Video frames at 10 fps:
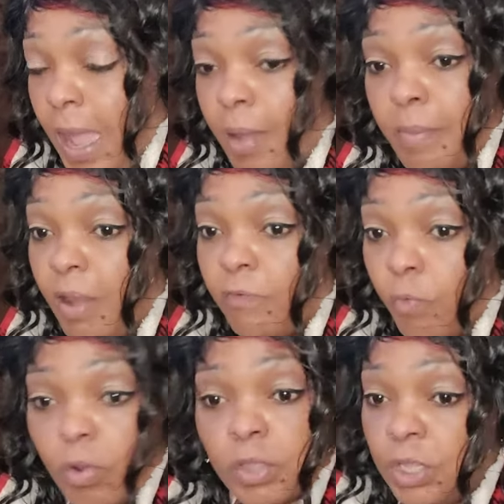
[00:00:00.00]
I'm off
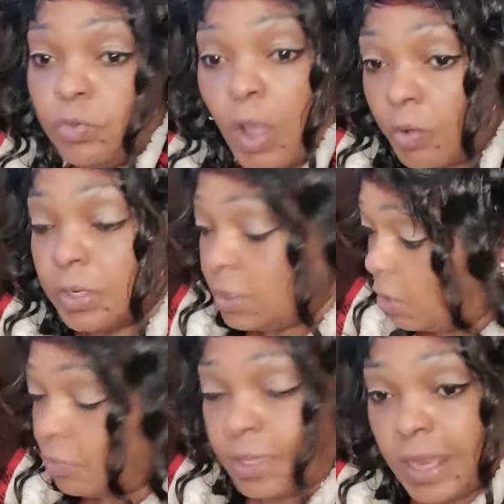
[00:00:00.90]
work, and you only
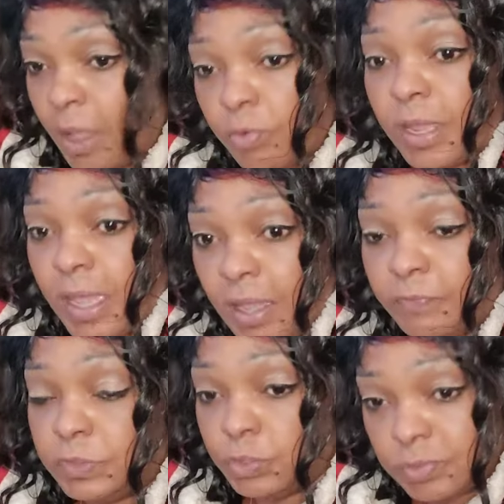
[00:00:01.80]
know that I only
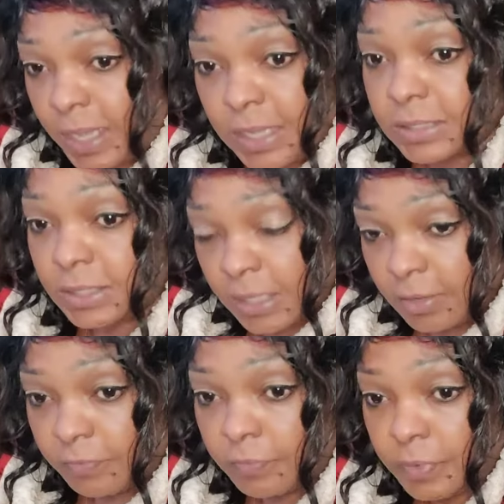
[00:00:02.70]
have two days
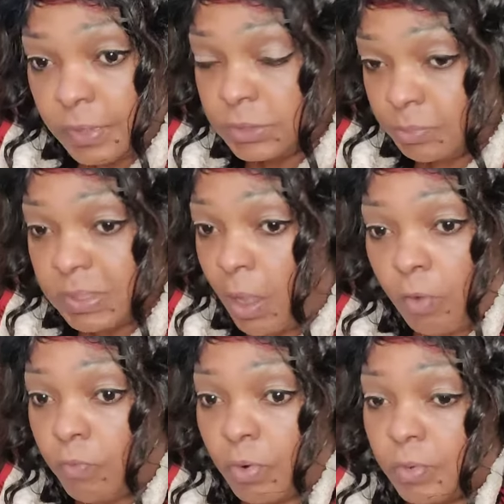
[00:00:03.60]
left to be
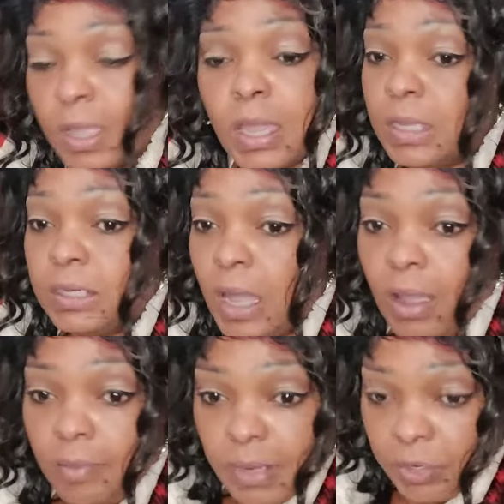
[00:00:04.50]
off work. No,
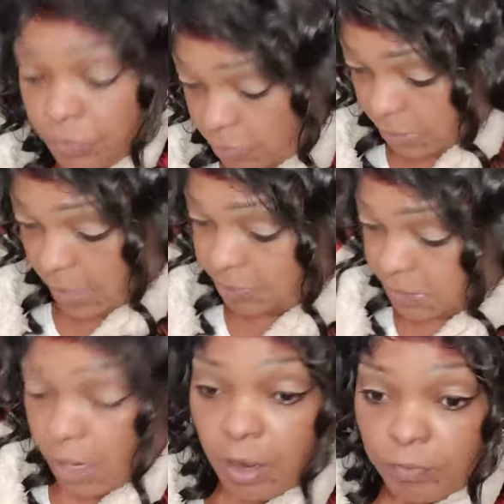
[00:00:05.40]
I'm not doing it. I'm
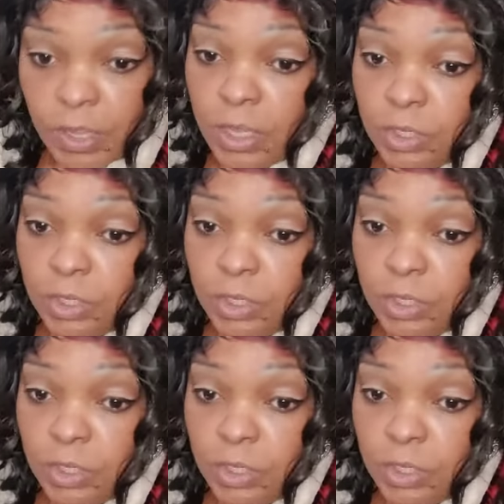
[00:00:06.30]
sorry.